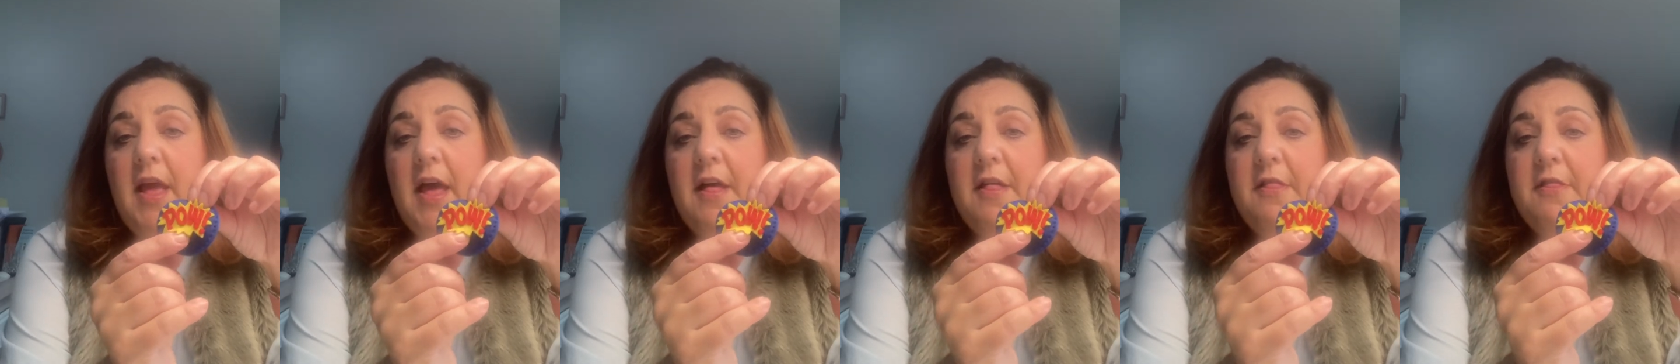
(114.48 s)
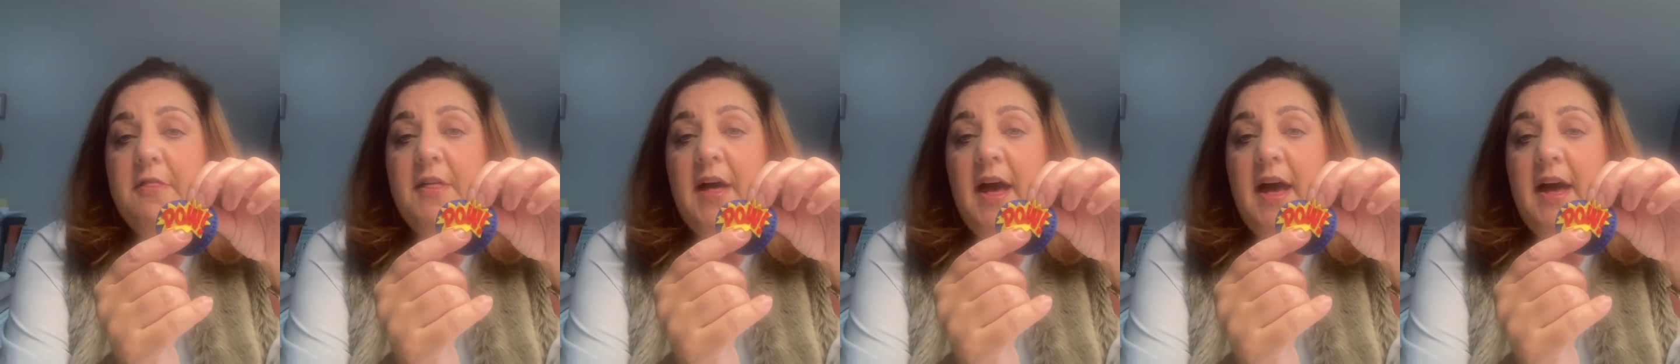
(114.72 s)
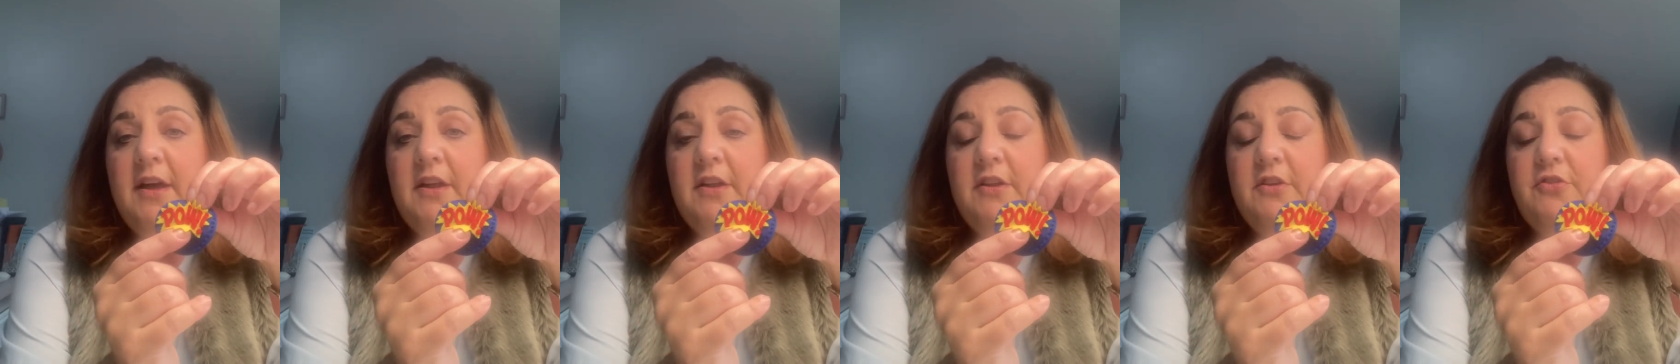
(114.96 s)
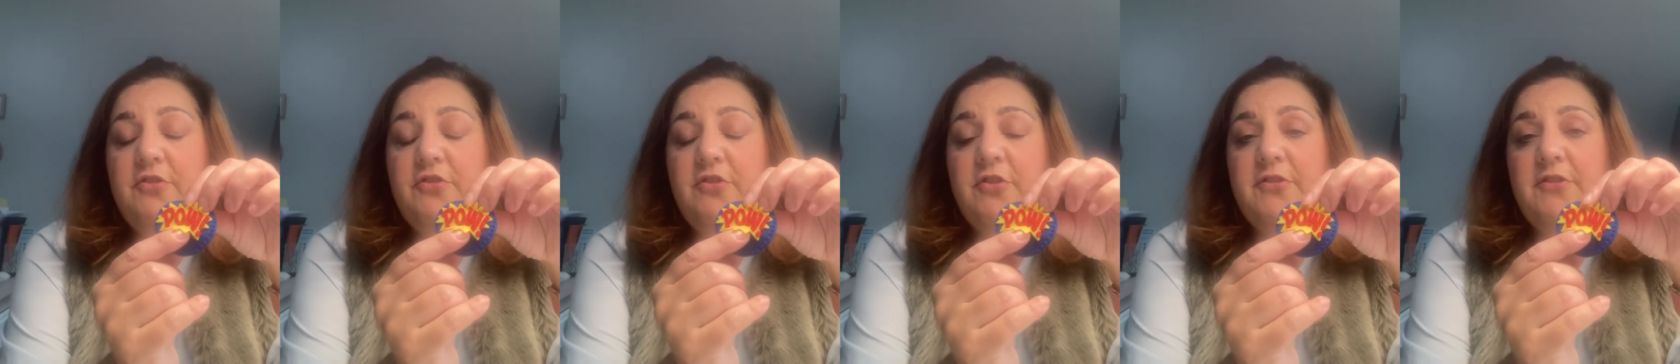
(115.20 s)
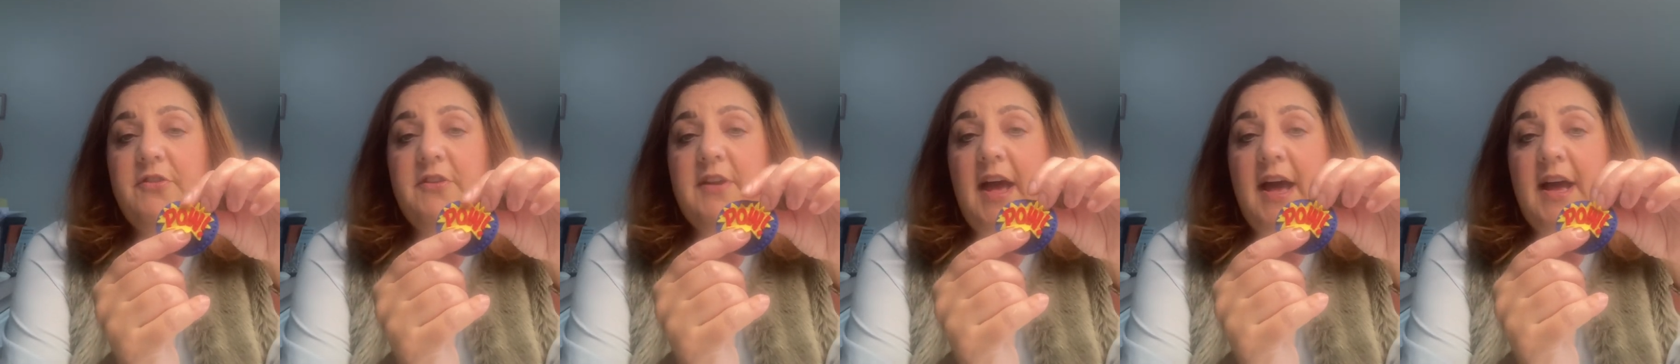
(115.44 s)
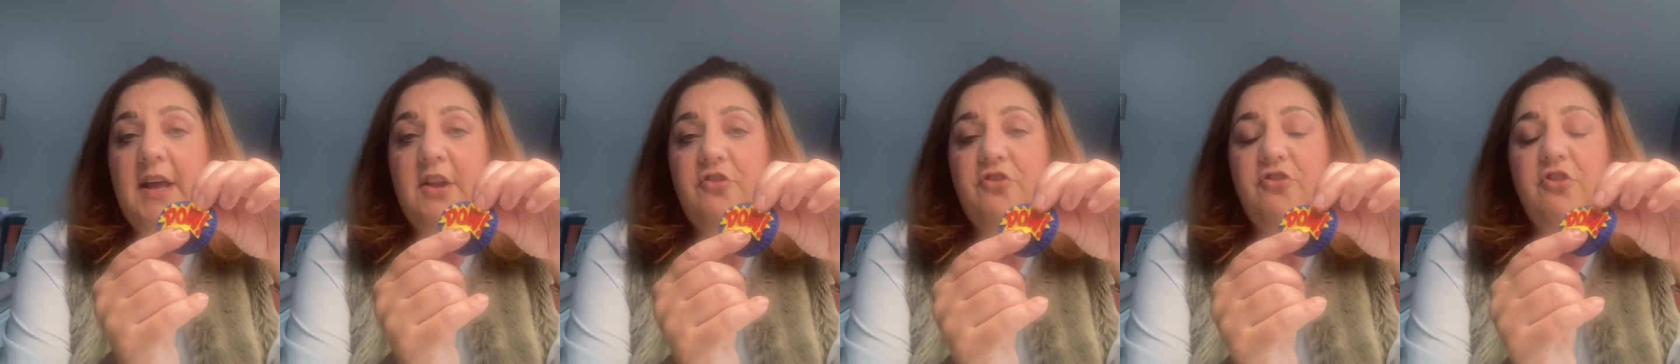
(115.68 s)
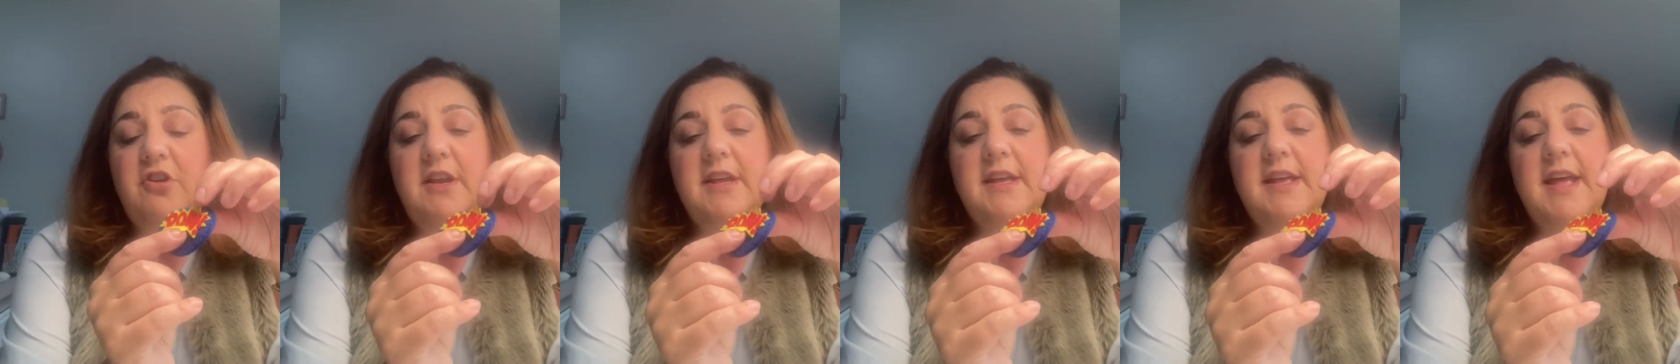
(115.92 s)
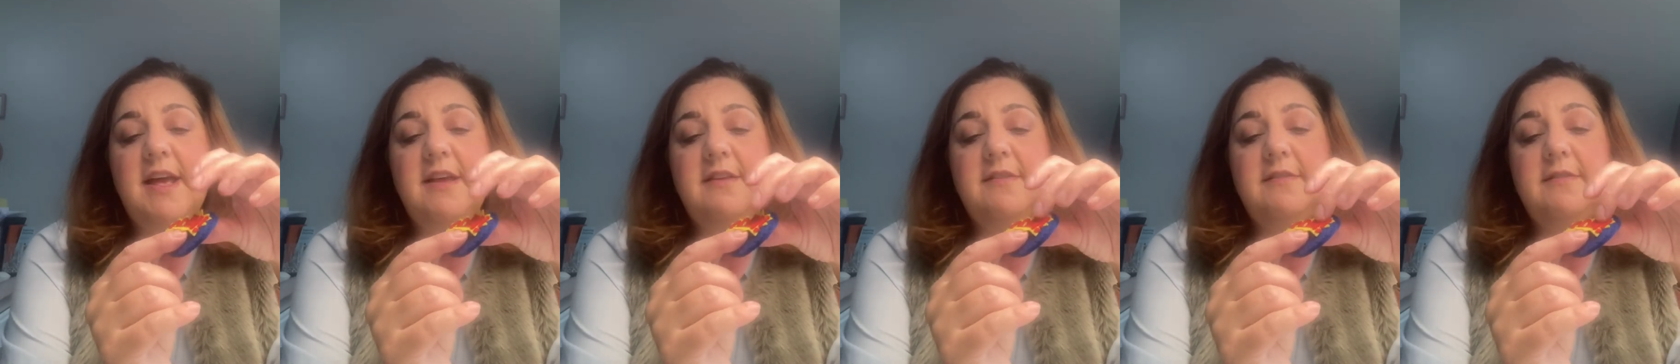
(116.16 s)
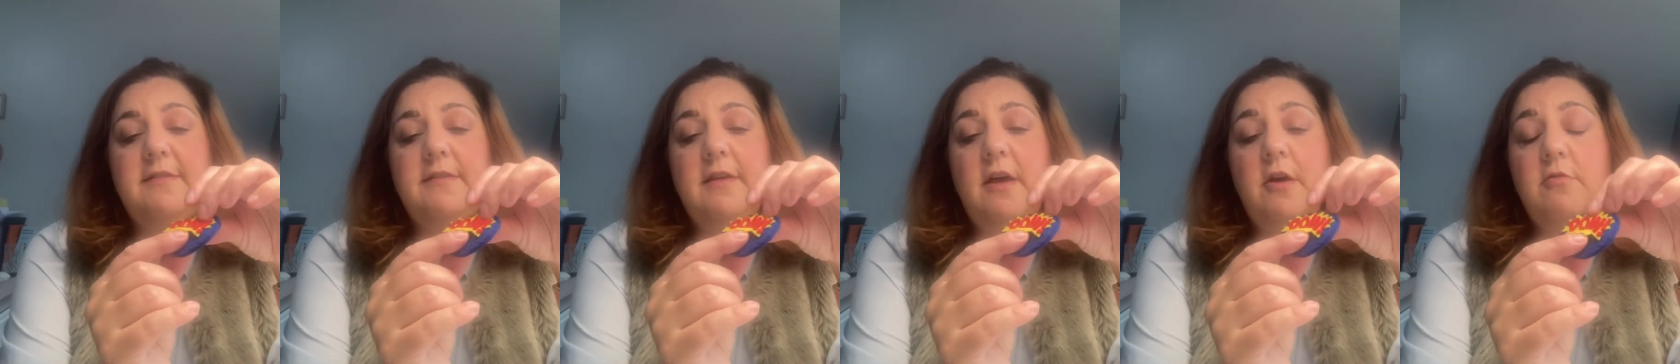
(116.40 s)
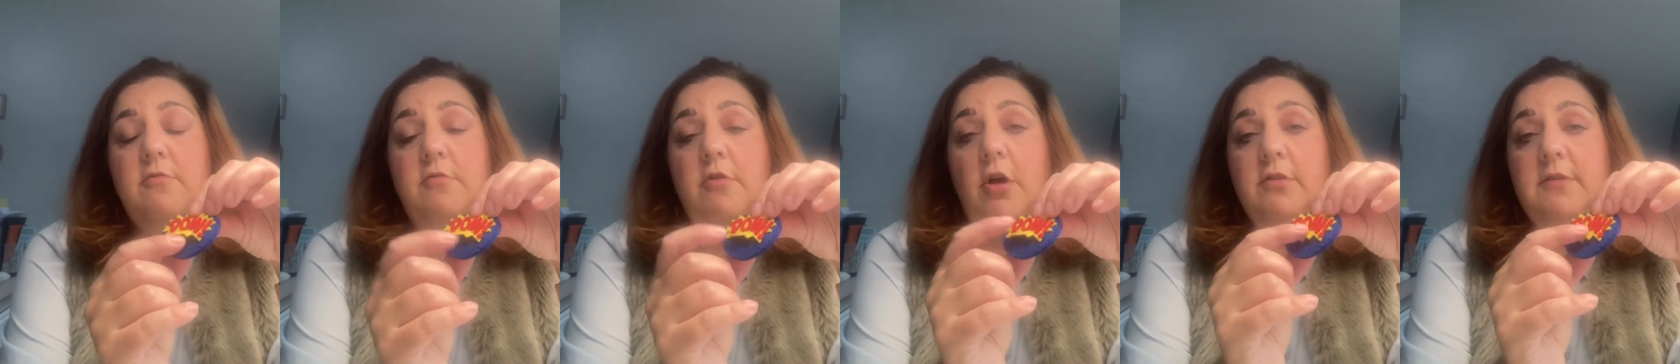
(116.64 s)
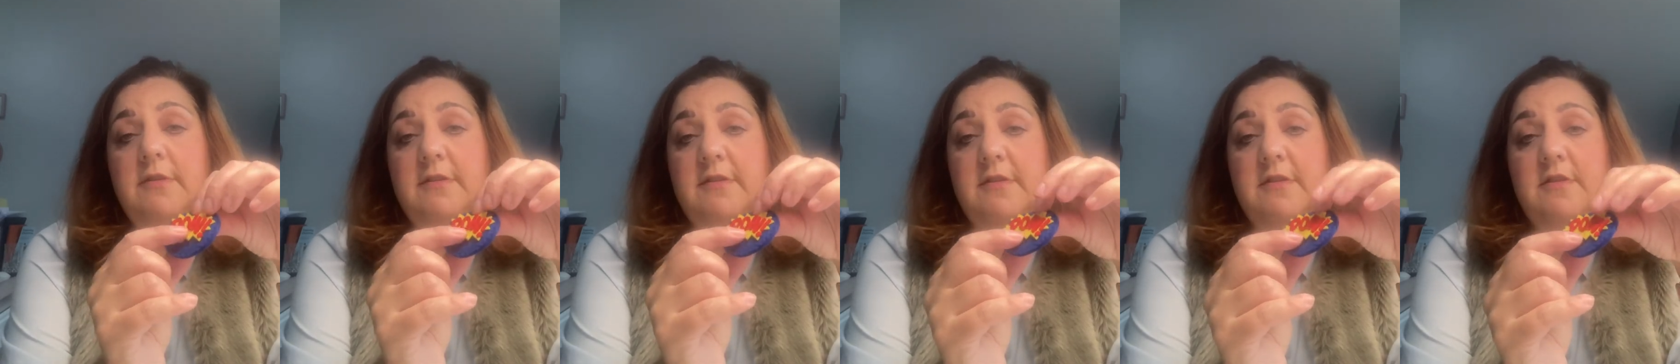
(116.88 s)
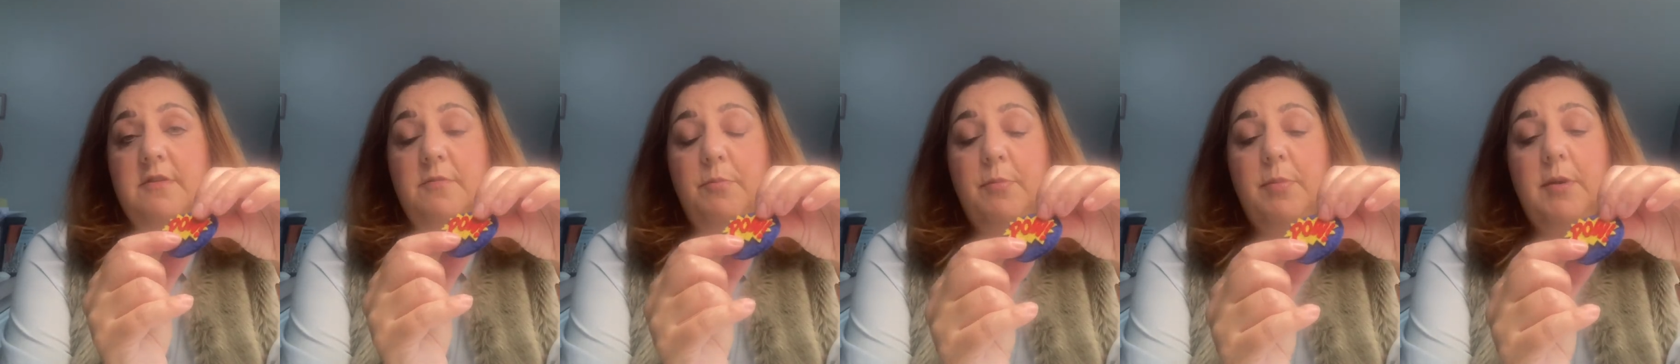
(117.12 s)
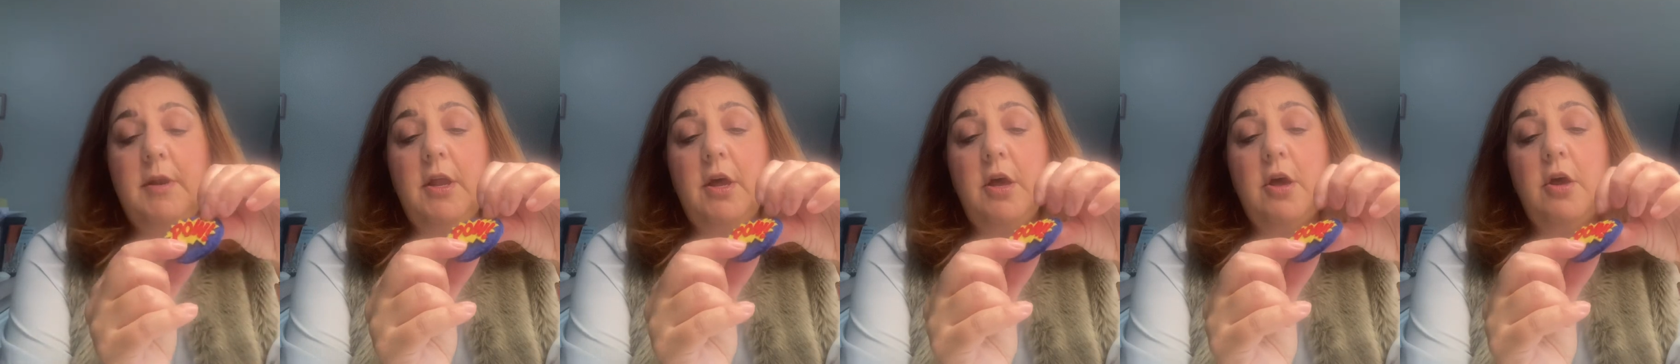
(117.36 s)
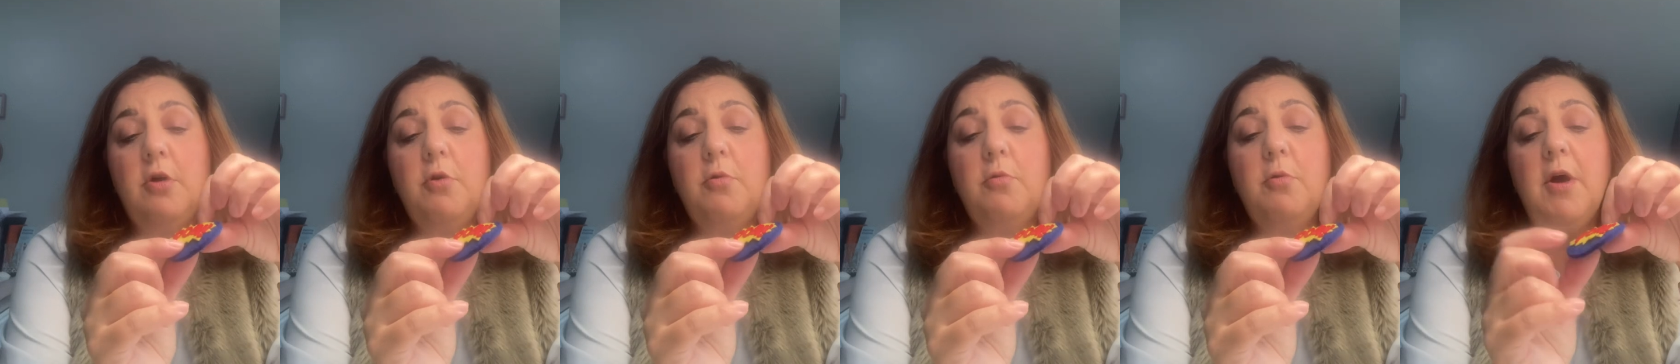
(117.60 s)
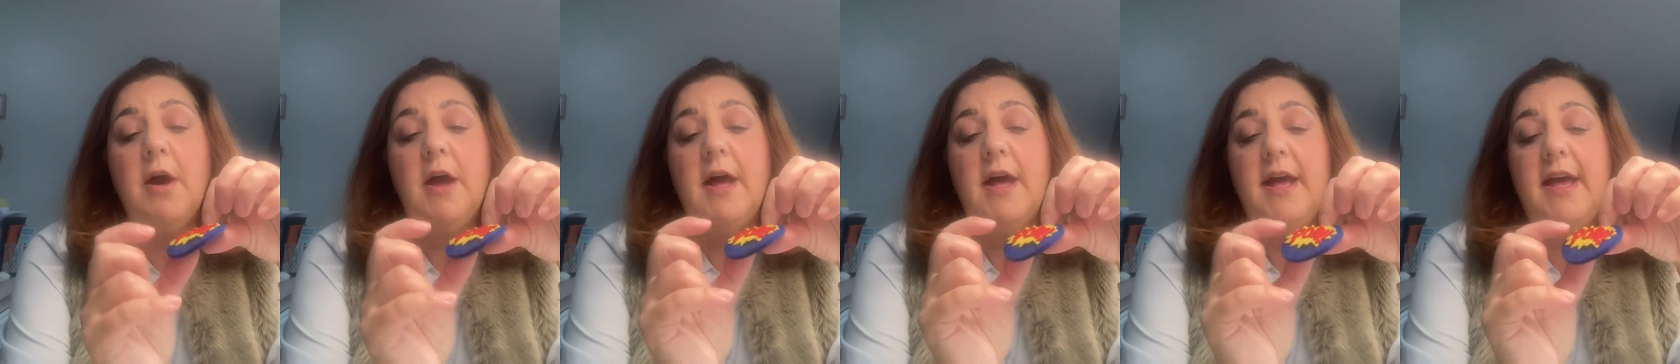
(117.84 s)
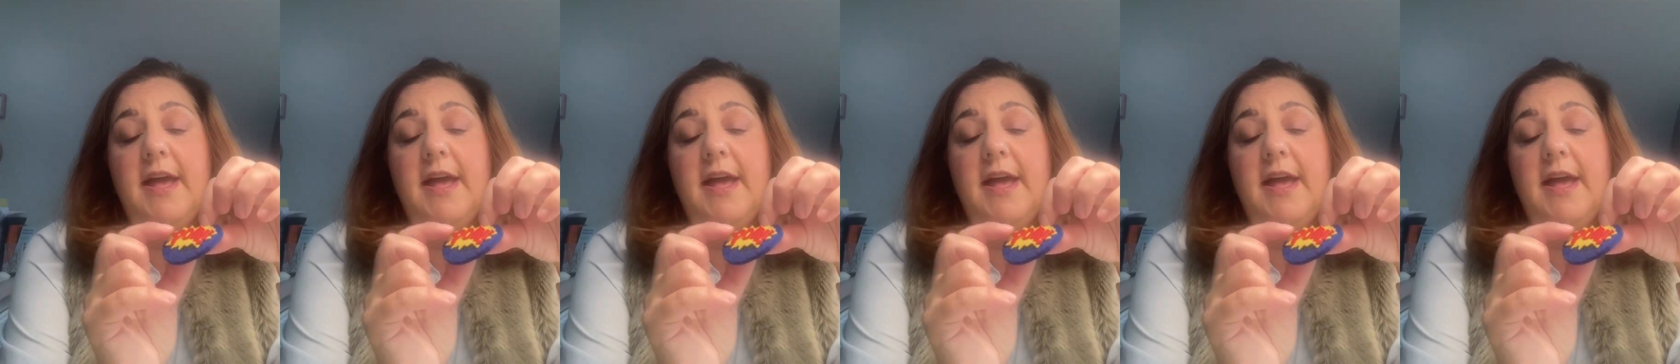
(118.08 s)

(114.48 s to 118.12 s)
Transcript: that doesn't actually get sewn onto the blue.